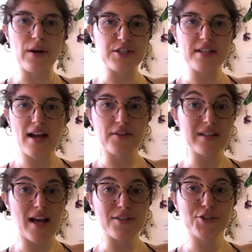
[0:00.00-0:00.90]
I just have a
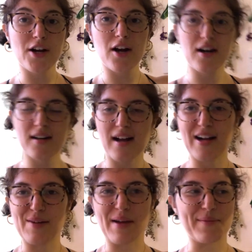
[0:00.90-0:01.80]
glass jar.
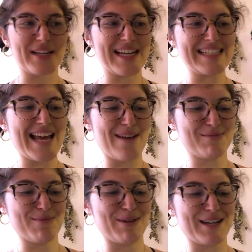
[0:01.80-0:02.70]
I'm gonna
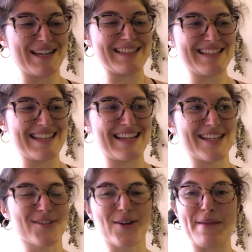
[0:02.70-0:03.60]
attempt to put it in standing
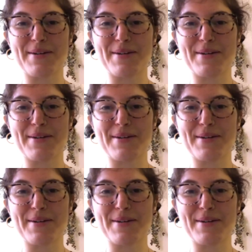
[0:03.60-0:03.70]
straight,